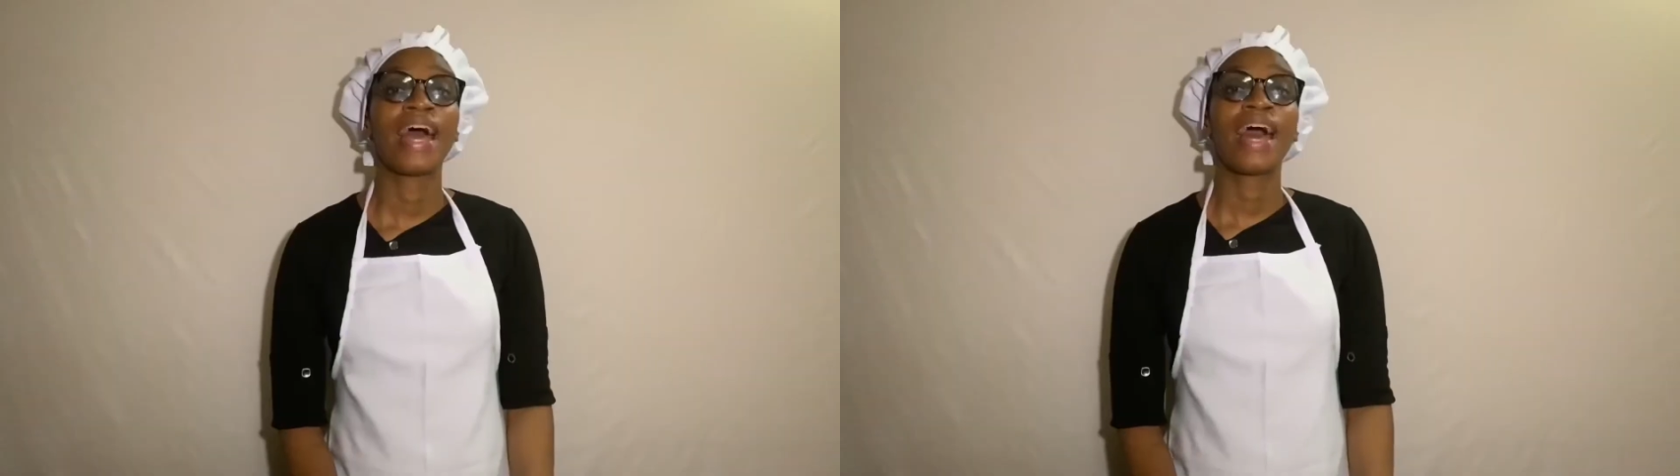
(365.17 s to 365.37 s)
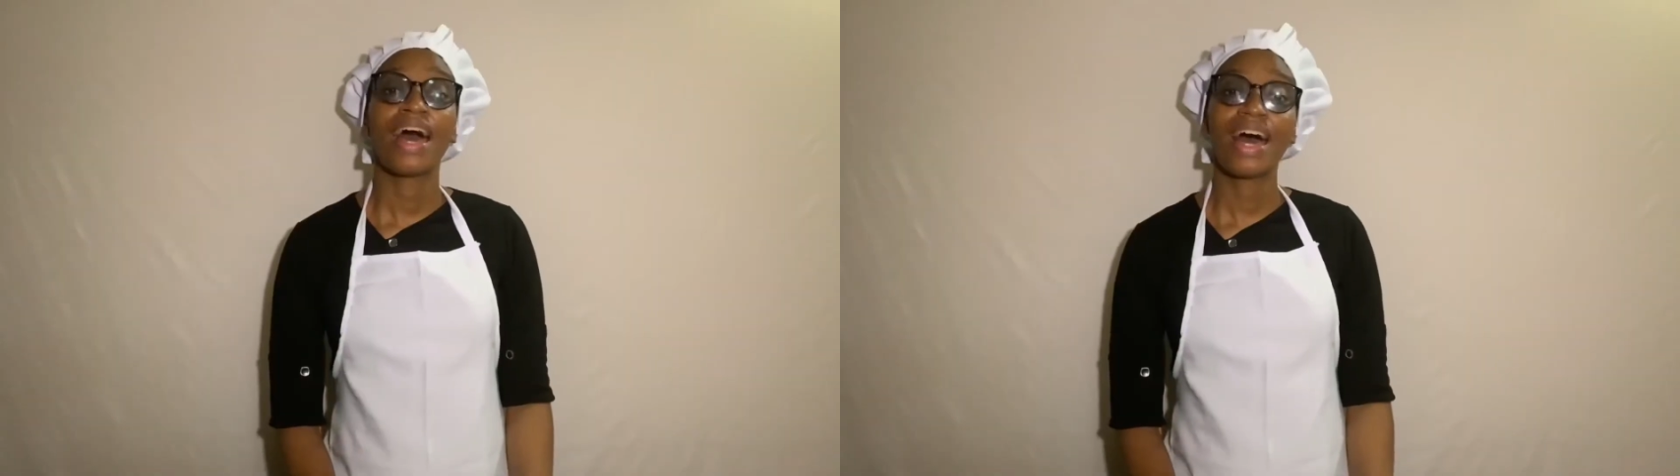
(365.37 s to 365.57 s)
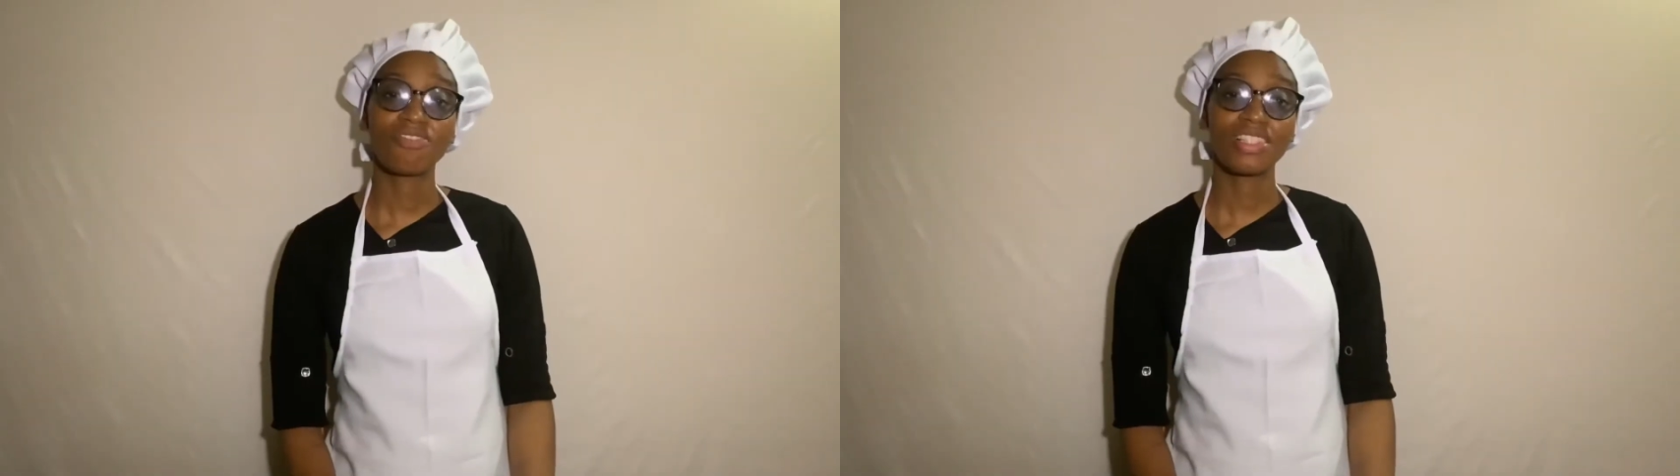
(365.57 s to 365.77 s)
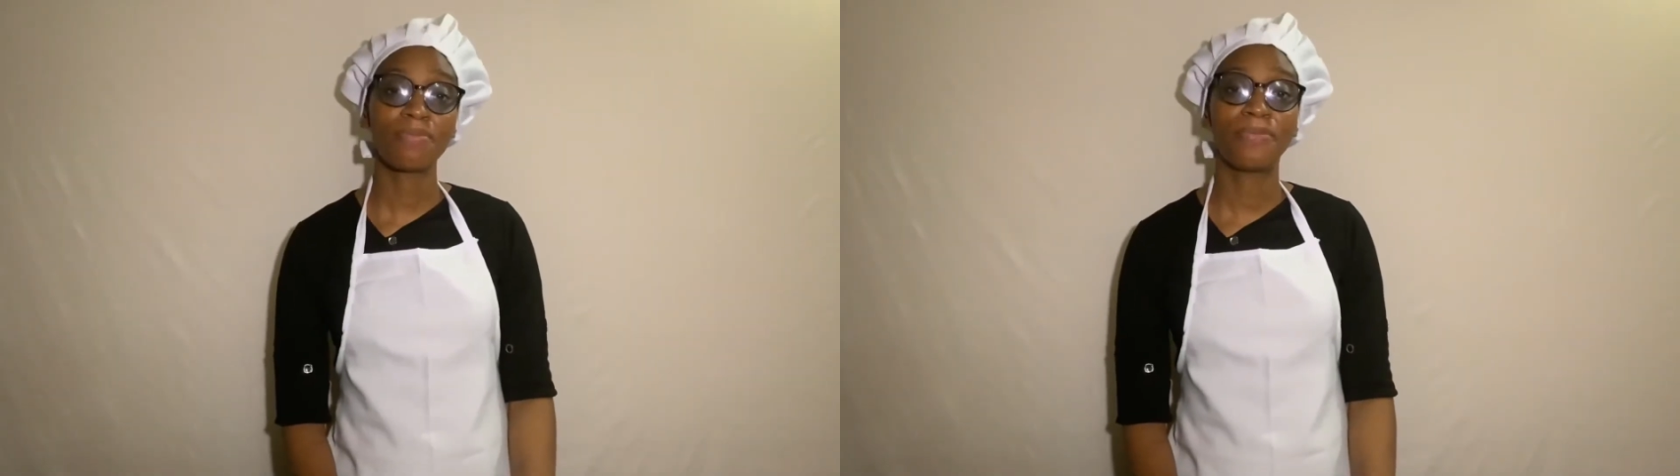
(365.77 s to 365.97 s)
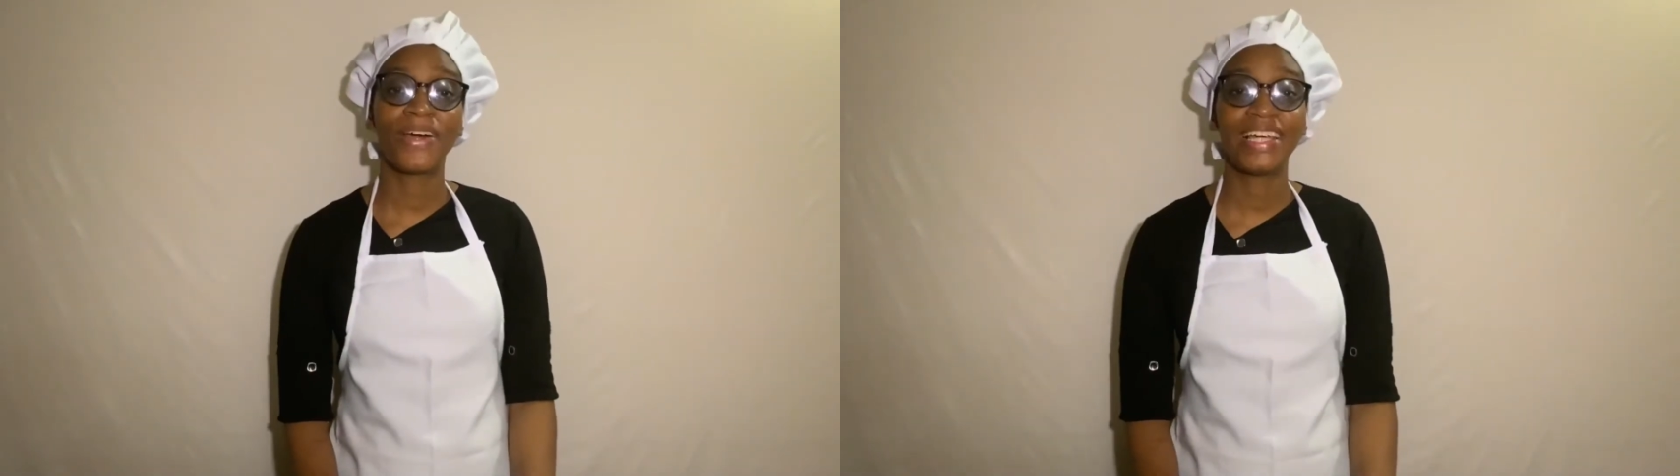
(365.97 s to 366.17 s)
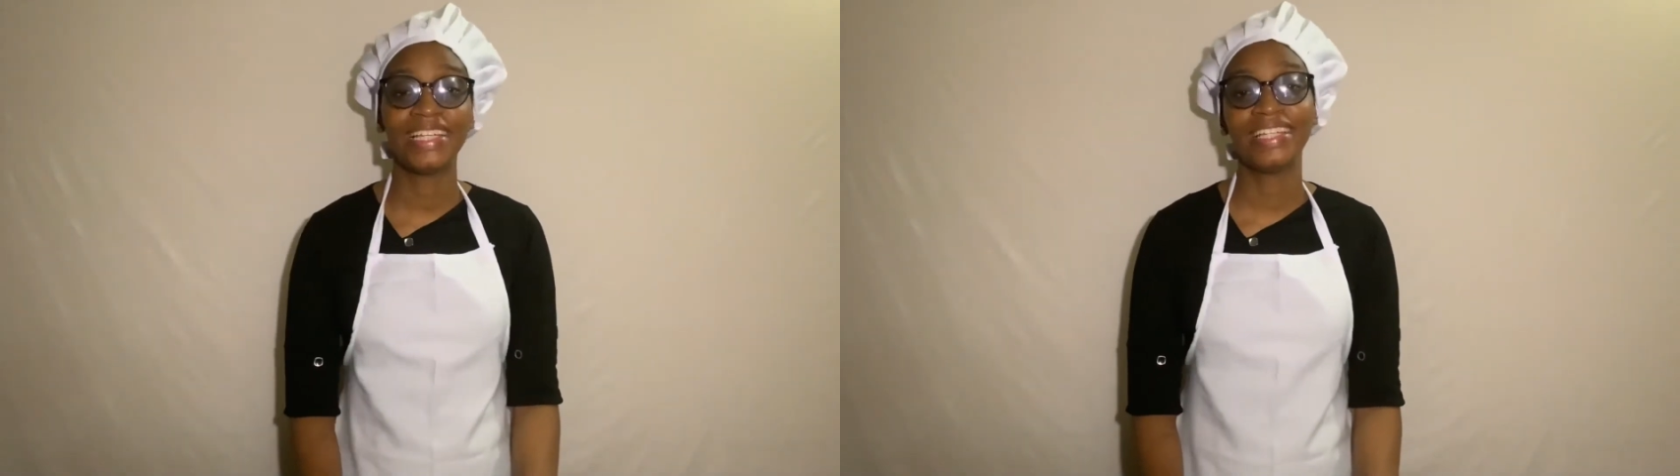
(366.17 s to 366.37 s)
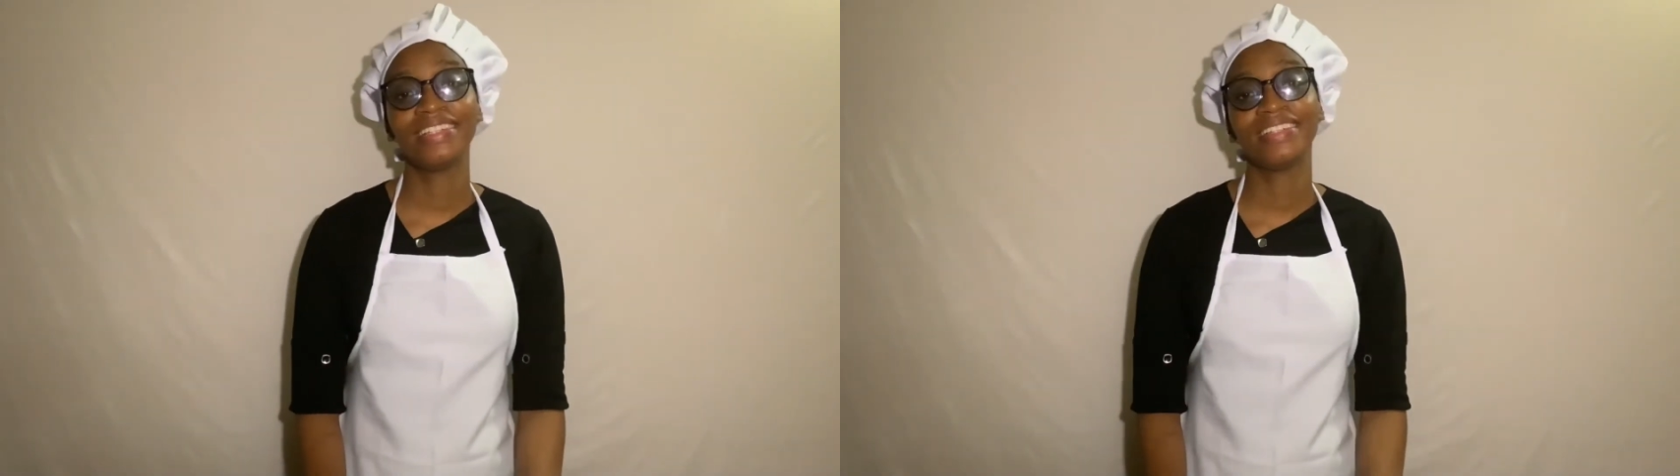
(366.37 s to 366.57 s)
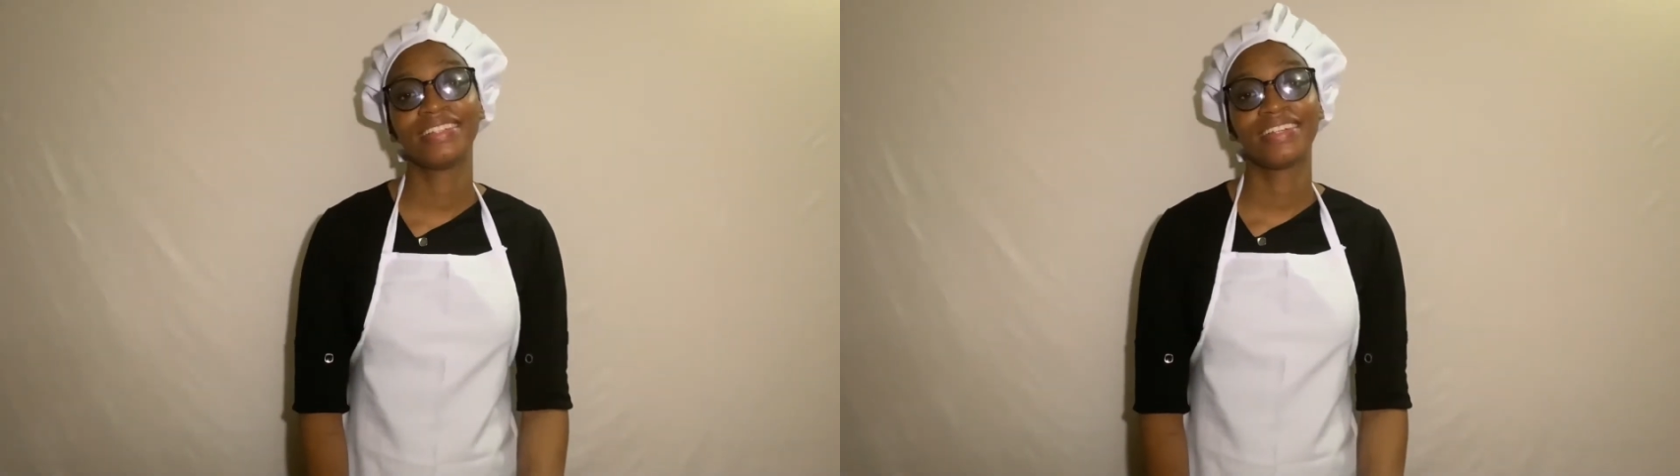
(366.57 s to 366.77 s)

After boiling,